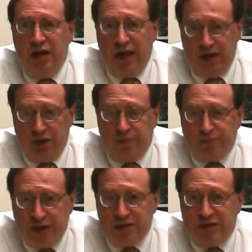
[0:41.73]
and our
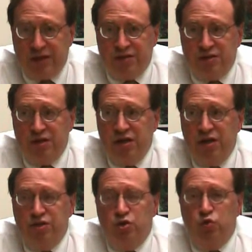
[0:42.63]
president
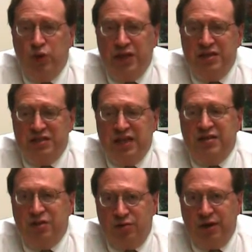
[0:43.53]
to
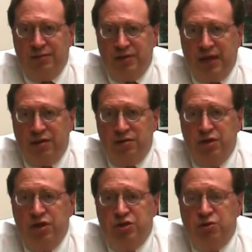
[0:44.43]
reinstate the cram down
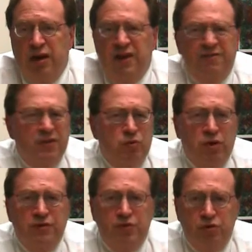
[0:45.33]
so every
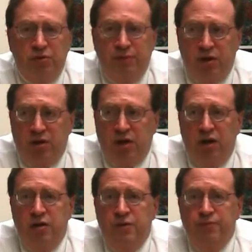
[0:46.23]
one of you in America